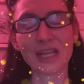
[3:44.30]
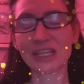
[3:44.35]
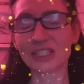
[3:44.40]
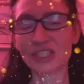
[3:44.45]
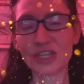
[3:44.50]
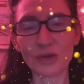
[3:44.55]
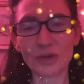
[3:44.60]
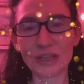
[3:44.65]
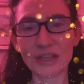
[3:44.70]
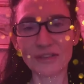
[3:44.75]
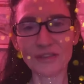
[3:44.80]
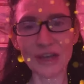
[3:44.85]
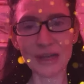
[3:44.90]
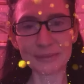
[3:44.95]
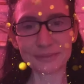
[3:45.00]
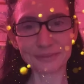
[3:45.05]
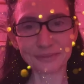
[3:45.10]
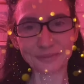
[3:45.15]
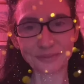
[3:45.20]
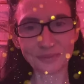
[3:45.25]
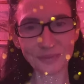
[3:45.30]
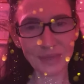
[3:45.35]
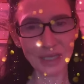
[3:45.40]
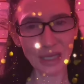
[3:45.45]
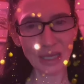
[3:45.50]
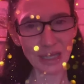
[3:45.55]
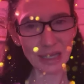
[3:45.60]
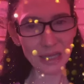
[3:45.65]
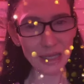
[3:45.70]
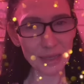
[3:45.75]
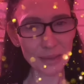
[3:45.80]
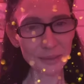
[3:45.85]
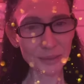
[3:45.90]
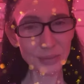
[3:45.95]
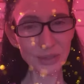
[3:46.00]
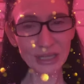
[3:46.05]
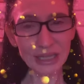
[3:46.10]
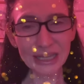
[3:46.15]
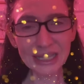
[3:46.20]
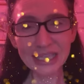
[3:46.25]
don't give up.
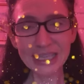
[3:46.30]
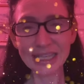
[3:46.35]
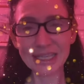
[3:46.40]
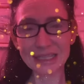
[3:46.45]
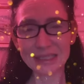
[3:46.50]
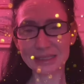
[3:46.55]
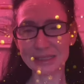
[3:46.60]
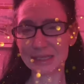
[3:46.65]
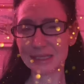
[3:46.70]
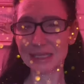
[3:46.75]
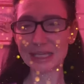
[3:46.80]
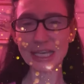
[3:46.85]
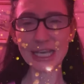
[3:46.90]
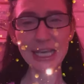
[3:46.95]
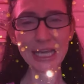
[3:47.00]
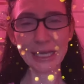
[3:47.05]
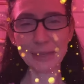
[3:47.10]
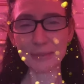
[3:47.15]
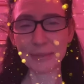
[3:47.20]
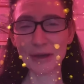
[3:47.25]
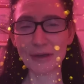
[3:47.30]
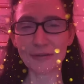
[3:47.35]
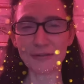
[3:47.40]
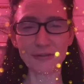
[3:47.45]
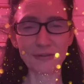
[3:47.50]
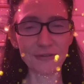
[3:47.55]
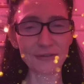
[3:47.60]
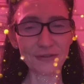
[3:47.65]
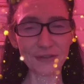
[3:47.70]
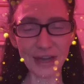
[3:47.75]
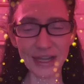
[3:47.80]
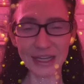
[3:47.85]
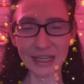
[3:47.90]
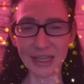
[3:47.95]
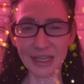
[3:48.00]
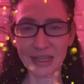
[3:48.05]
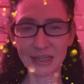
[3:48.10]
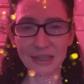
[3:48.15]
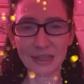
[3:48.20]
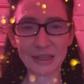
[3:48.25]
Please keep
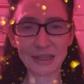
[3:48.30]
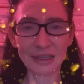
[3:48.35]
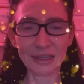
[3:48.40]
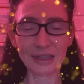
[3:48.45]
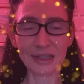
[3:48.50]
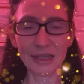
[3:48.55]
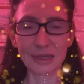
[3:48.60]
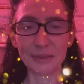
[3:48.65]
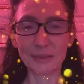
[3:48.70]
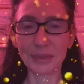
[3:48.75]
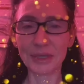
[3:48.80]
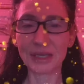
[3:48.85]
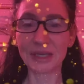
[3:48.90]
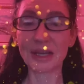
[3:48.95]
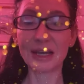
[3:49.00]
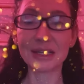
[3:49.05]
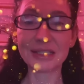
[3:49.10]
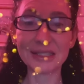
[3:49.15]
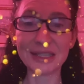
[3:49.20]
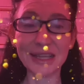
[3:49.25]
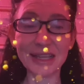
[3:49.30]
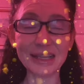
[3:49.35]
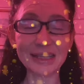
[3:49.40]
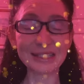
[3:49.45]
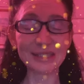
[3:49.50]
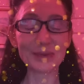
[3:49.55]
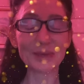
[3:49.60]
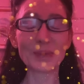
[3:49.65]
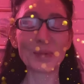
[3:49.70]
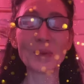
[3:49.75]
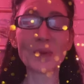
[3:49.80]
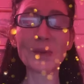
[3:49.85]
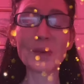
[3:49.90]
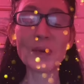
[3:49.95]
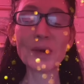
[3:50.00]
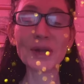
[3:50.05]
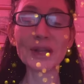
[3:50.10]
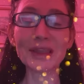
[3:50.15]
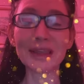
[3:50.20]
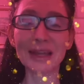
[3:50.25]
fighting, because it's
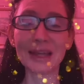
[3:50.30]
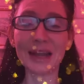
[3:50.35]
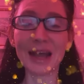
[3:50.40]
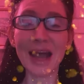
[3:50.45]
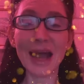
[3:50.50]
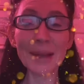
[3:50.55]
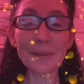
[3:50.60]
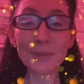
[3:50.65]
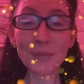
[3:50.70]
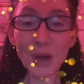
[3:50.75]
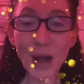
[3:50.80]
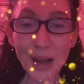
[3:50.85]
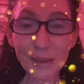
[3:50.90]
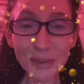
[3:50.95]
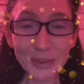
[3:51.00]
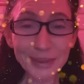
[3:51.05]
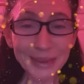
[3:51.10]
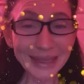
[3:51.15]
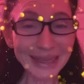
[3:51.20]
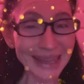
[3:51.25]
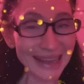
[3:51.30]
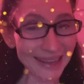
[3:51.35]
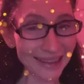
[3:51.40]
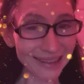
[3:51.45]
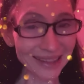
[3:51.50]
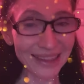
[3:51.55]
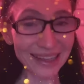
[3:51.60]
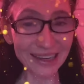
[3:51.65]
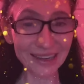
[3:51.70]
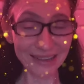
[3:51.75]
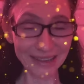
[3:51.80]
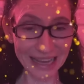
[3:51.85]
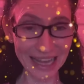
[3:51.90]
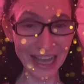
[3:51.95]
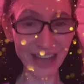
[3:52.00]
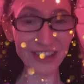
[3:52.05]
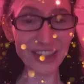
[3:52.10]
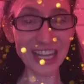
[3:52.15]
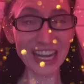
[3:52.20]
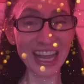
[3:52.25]
worth it. I'm probably healthier
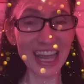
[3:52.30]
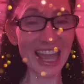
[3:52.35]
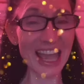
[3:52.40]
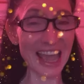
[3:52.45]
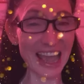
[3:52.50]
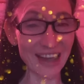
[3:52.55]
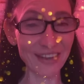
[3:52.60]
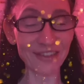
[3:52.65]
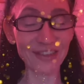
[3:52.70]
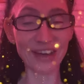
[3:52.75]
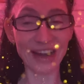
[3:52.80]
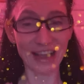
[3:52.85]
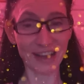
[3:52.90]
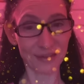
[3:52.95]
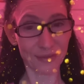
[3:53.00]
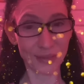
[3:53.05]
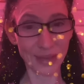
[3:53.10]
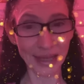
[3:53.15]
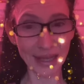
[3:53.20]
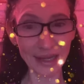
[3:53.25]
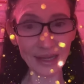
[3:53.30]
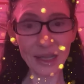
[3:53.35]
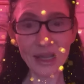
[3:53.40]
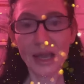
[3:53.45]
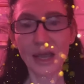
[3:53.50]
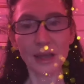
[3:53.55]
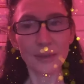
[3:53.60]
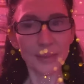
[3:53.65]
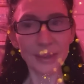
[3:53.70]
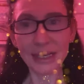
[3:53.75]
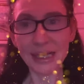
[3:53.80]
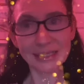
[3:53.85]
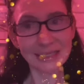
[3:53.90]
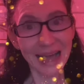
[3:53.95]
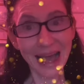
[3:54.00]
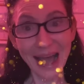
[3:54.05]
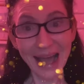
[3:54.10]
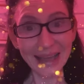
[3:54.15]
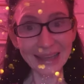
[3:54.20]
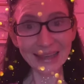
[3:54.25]
now than I ever have been, because
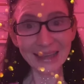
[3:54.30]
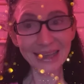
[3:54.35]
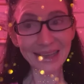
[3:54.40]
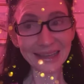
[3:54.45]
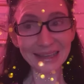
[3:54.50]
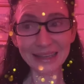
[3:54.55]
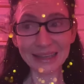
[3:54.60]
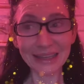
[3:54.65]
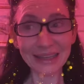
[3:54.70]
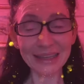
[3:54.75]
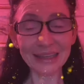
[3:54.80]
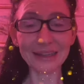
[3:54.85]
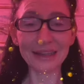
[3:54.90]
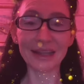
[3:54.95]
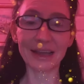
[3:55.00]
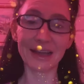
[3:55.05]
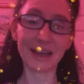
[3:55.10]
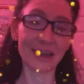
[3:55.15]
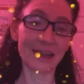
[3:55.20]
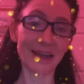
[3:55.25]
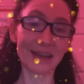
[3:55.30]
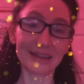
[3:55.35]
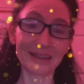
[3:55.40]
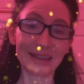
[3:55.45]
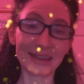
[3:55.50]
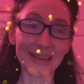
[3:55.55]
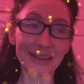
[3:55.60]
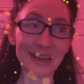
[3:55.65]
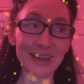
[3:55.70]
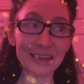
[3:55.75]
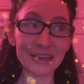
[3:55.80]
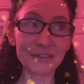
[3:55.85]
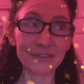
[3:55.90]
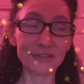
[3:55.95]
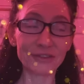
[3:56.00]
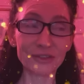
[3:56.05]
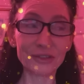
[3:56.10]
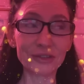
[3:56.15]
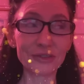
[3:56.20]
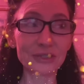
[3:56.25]
I can't eat the
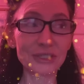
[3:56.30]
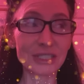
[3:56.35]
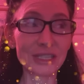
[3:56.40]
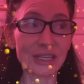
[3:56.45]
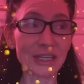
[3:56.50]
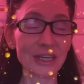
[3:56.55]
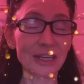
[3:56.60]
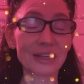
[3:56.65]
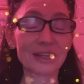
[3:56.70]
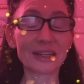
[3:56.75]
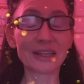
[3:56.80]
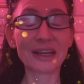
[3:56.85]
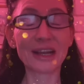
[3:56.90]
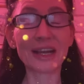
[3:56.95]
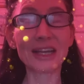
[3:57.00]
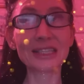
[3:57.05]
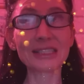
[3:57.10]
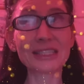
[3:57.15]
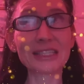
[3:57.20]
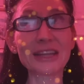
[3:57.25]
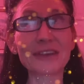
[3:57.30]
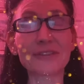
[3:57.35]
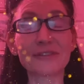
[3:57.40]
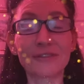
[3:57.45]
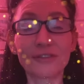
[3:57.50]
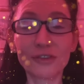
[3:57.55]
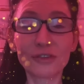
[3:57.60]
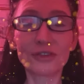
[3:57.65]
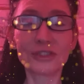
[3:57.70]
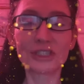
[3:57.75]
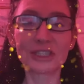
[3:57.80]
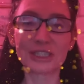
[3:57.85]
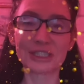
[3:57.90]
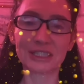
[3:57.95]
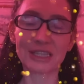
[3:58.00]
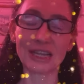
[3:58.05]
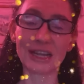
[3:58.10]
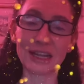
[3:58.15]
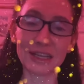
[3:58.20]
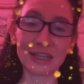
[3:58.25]
kinds of foods
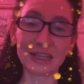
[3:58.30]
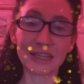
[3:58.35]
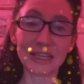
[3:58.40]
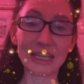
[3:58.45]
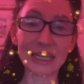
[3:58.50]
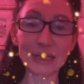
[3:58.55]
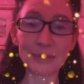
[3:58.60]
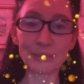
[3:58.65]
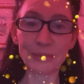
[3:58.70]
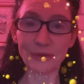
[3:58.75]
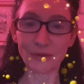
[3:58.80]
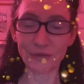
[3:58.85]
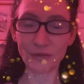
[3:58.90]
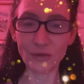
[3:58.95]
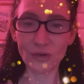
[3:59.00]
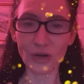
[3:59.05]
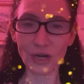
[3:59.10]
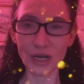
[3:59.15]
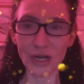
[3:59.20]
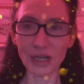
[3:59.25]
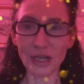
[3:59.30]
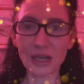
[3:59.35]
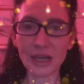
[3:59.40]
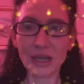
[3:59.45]
that I could eat before,